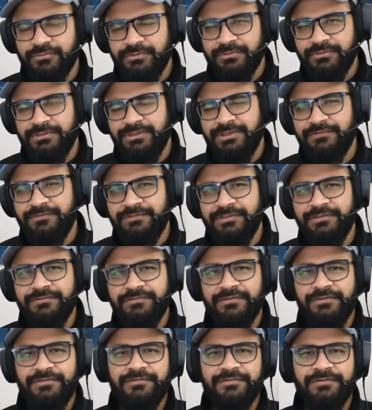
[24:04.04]
these
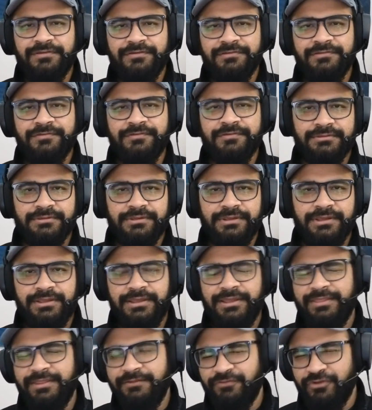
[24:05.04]
distances,
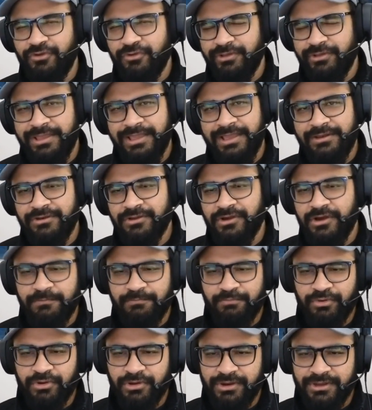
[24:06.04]
and then if you're looking at dot
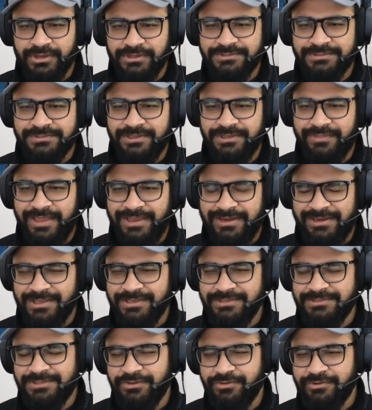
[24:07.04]
products, in that
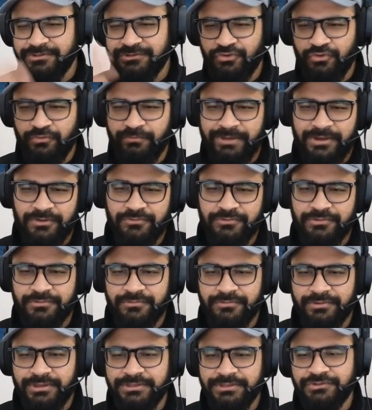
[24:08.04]
case, there is no bound, right?